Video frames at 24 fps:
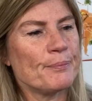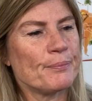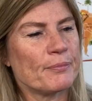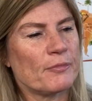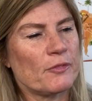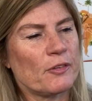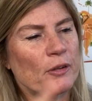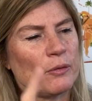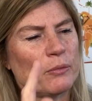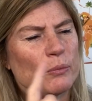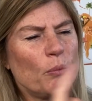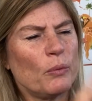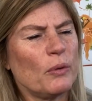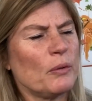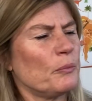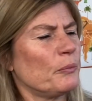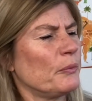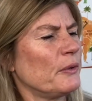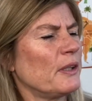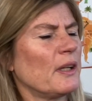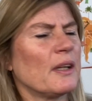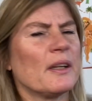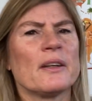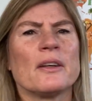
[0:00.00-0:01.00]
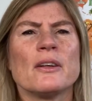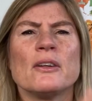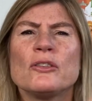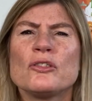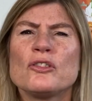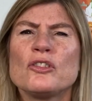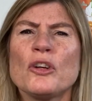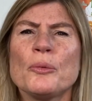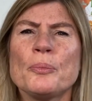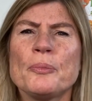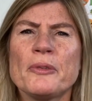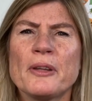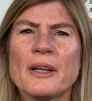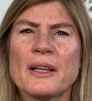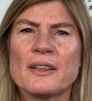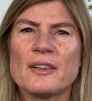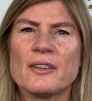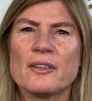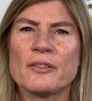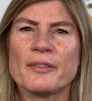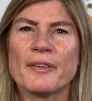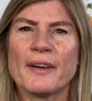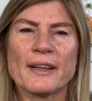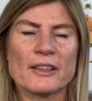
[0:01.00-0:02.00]
So what have we done? Job
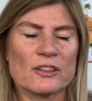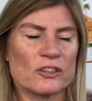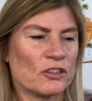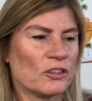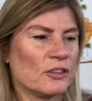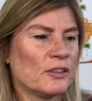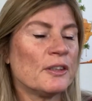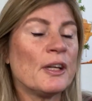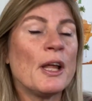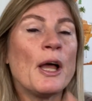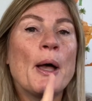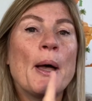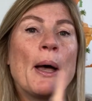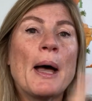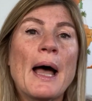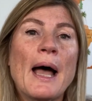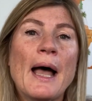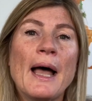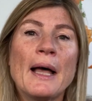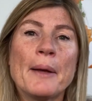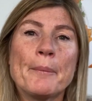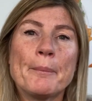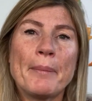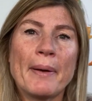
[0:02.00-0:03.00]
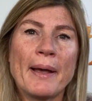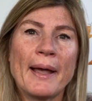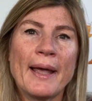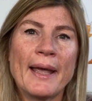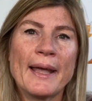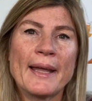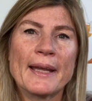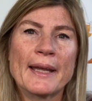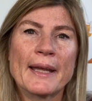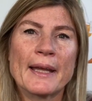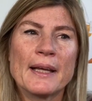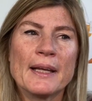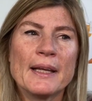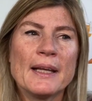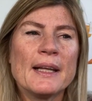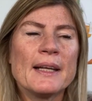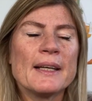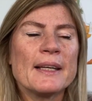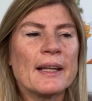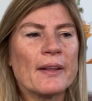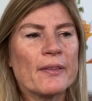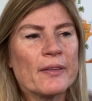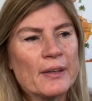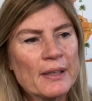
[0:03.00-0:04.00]
satisfaction and pay.
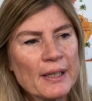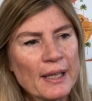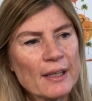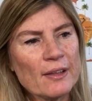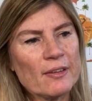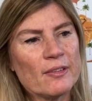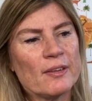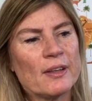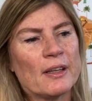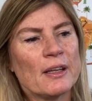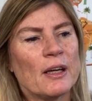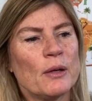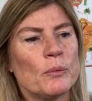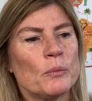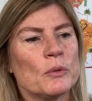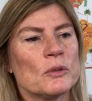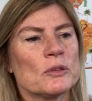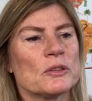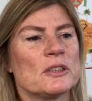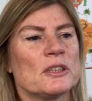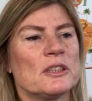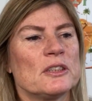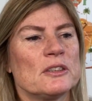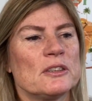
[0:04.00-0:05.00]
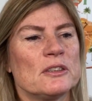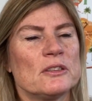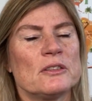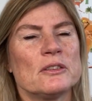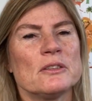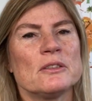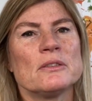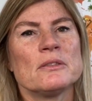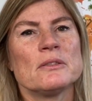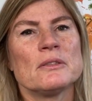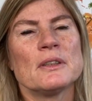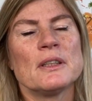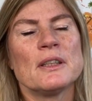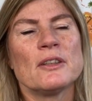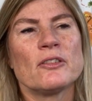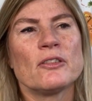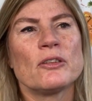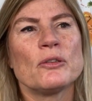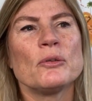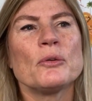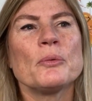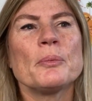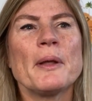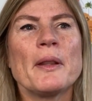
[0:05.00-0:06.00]
Now the next thing I wanted to do is
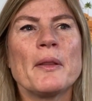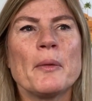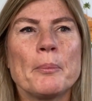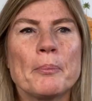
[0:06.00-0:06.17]
to talk about the